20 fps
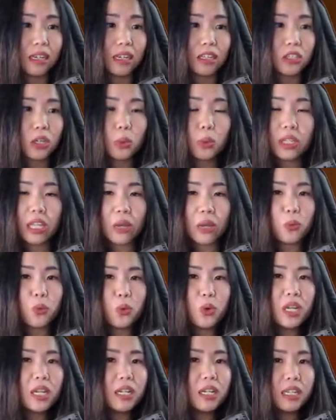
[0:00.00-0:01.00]
So what I
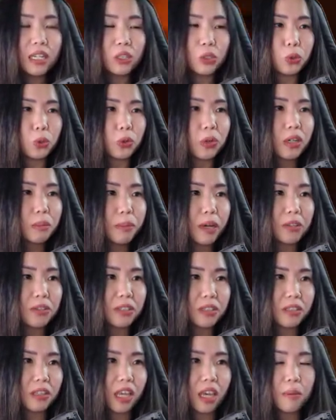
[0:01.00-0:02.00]
really adore about
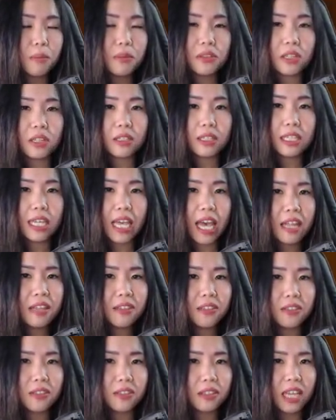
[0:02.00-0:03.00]
this game is that the
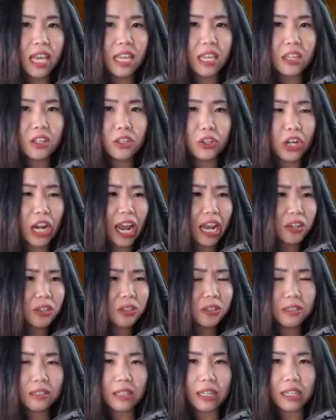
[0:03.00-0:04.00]
hand
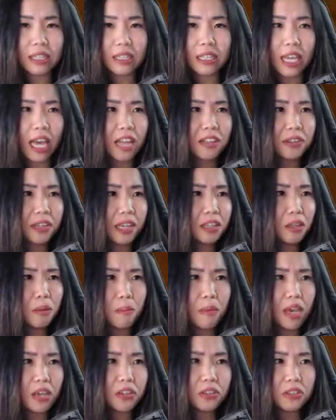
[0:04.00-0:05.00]
interactions, like the hand
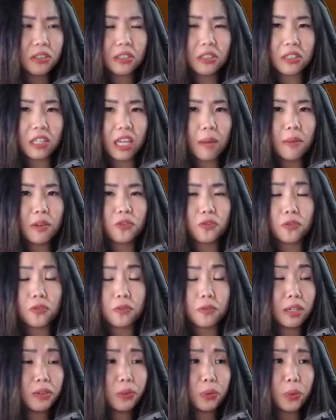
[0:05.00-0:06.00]
animations in this game is
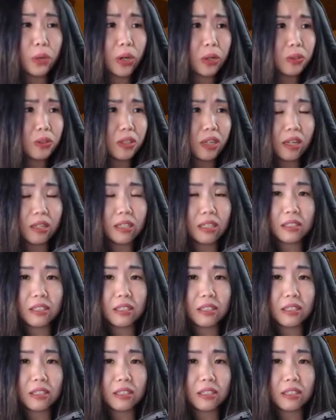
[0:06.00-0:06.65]
very well done.